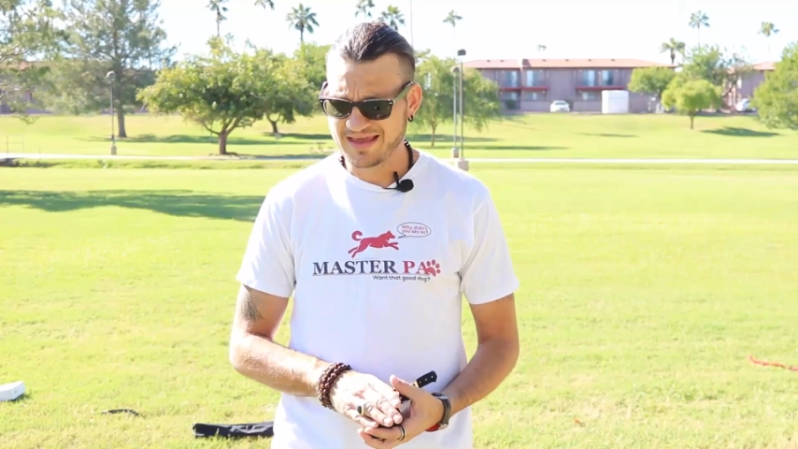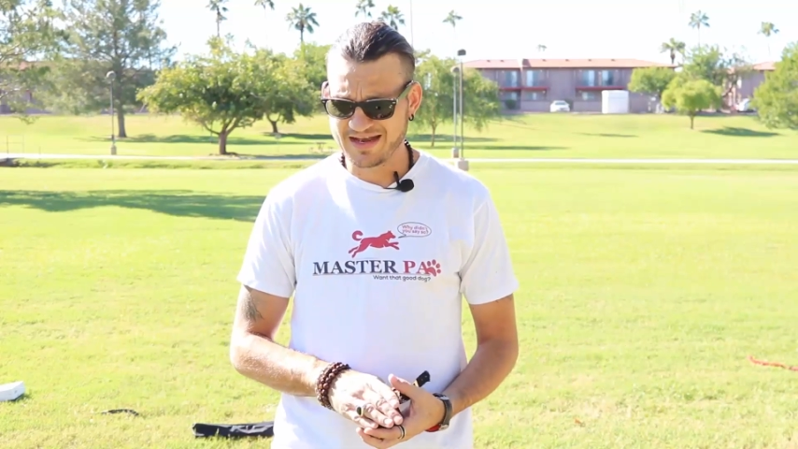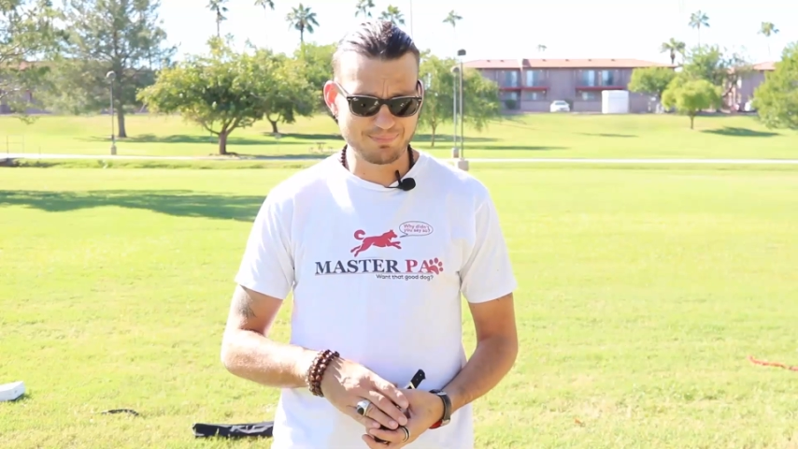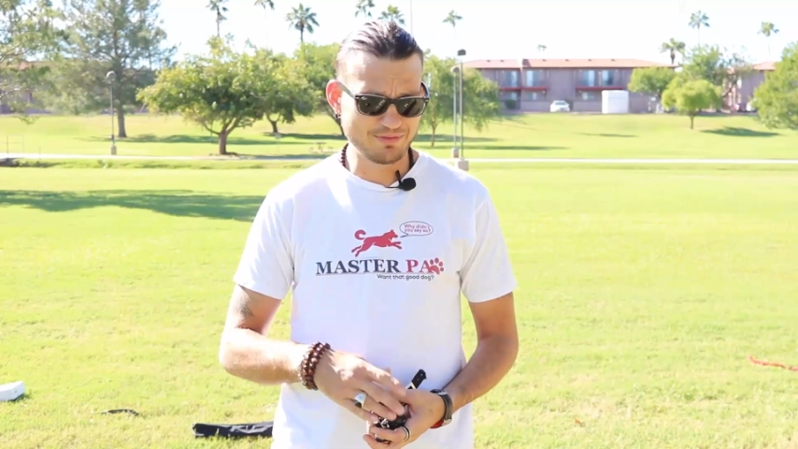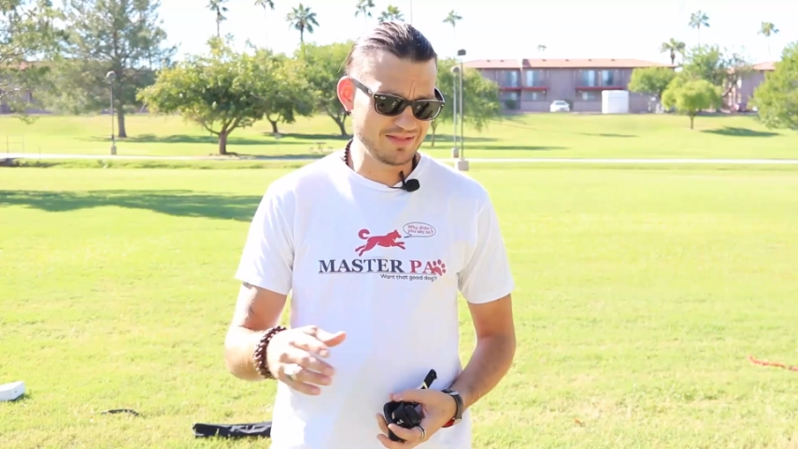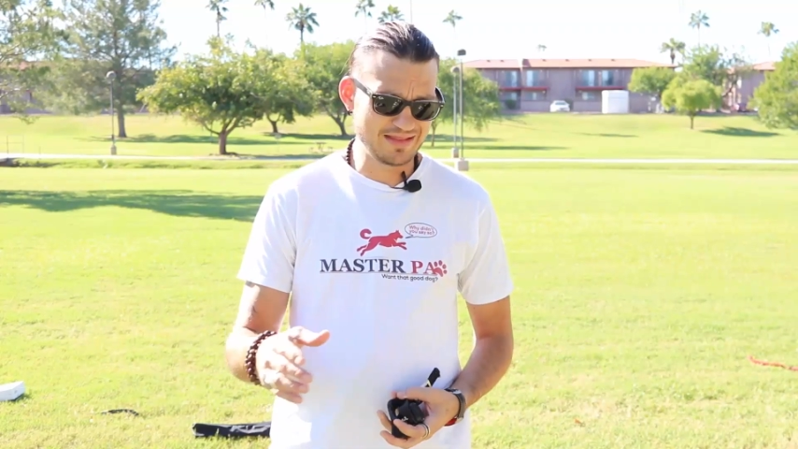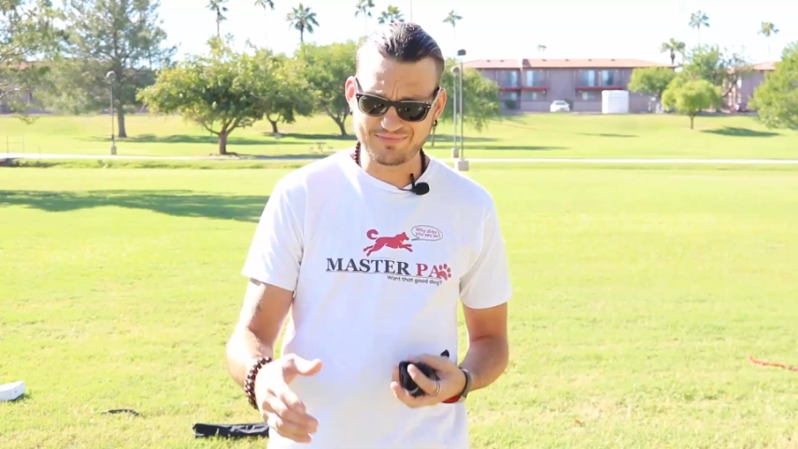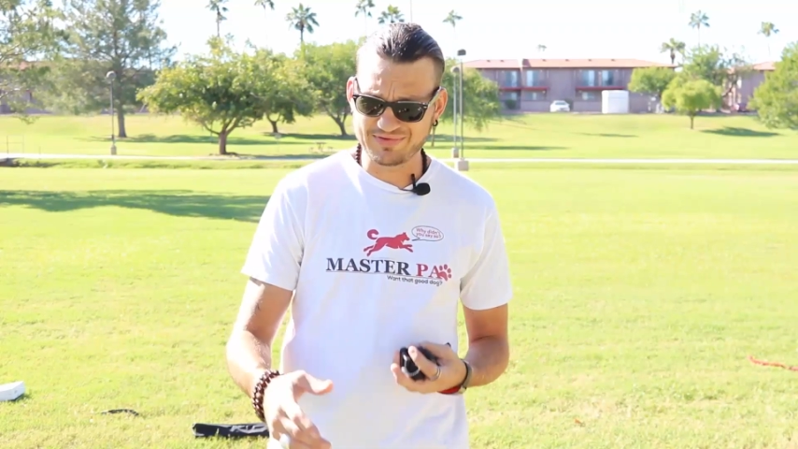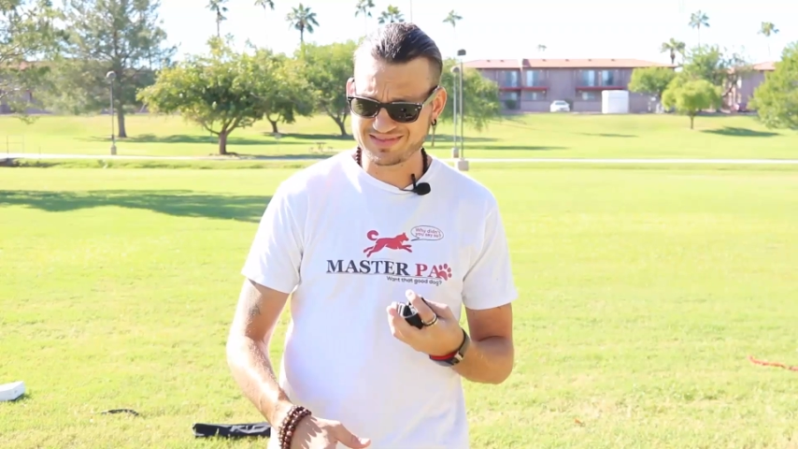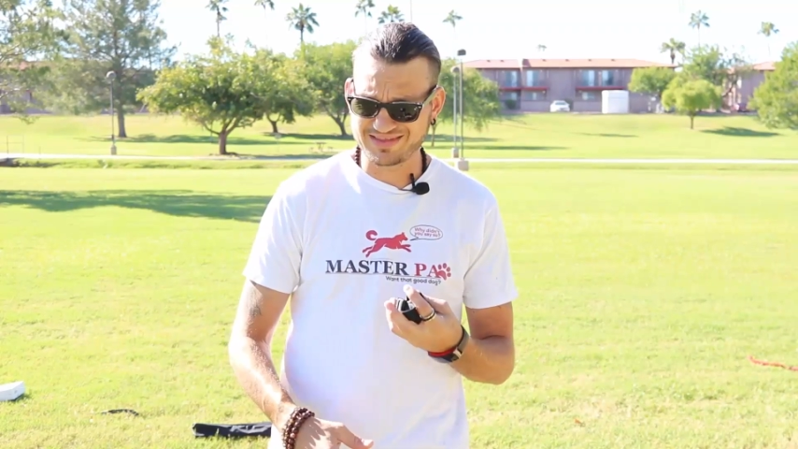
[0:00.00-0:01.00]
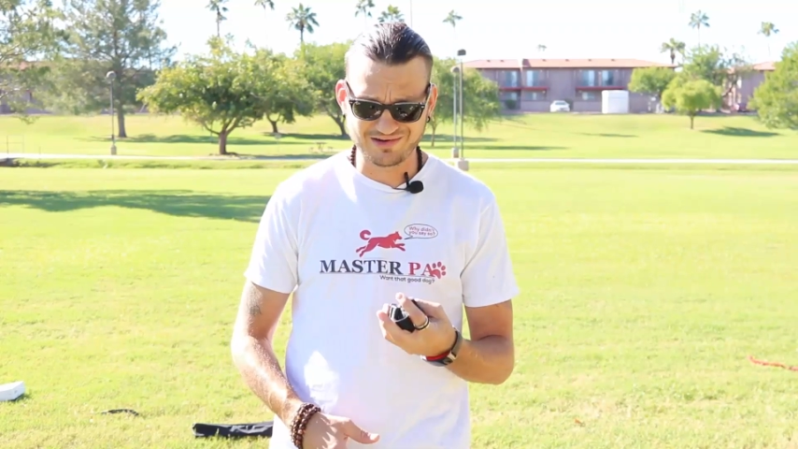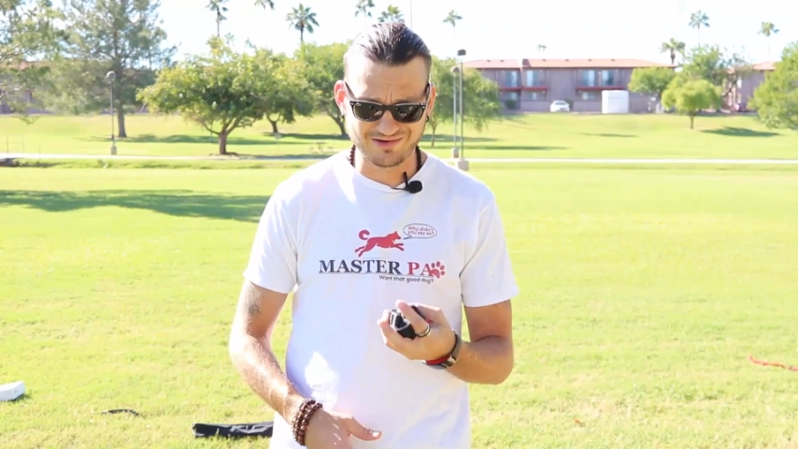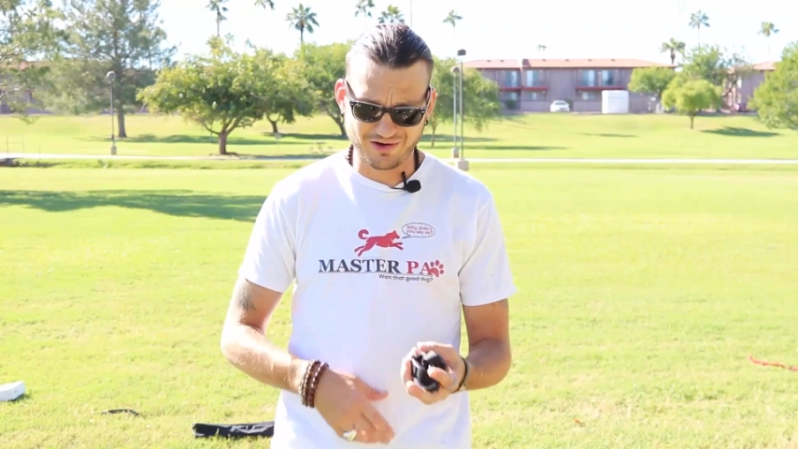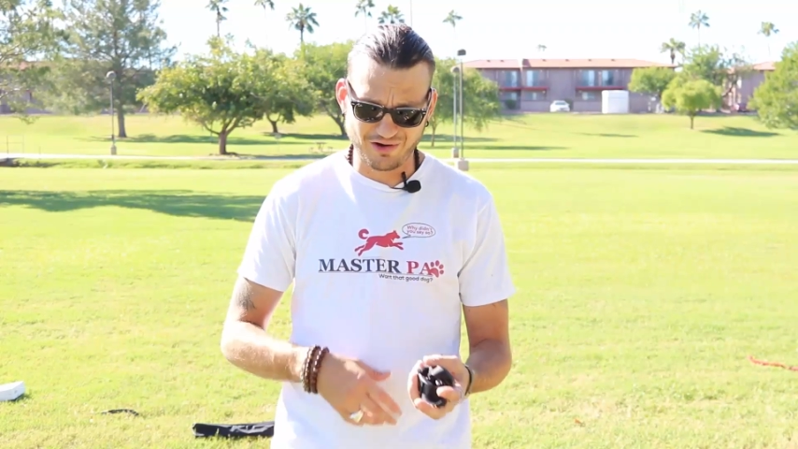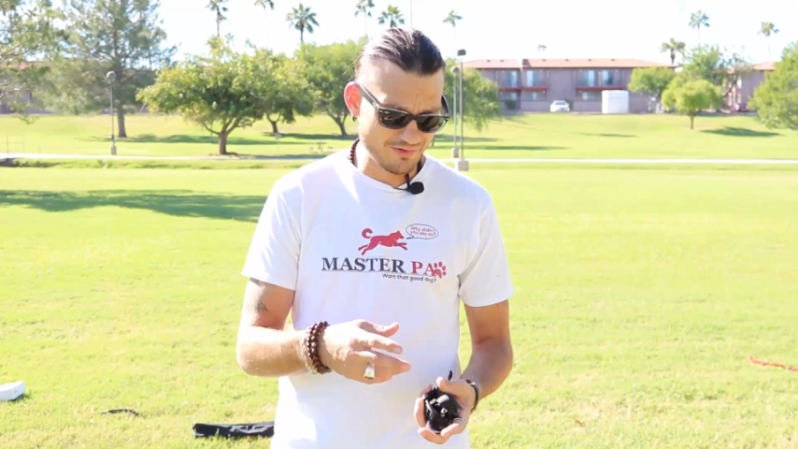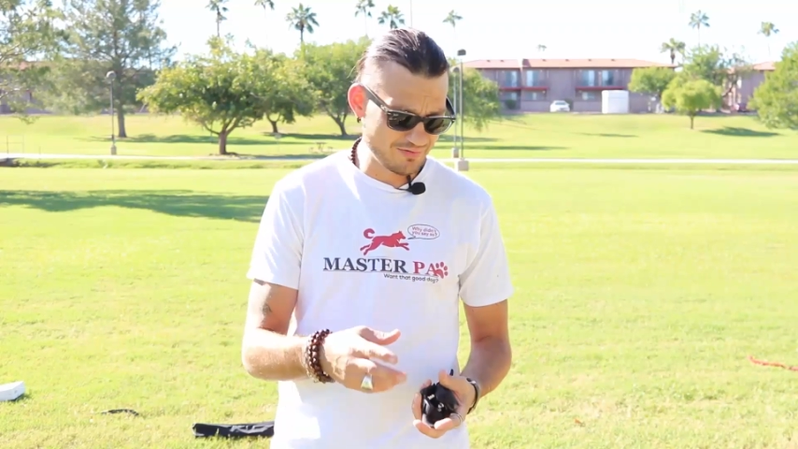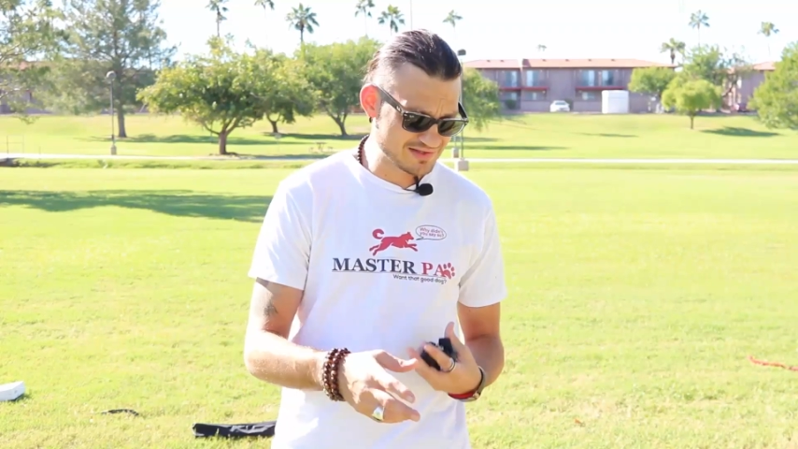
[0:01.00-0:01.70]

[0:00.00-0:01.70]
And I believe it, you know, all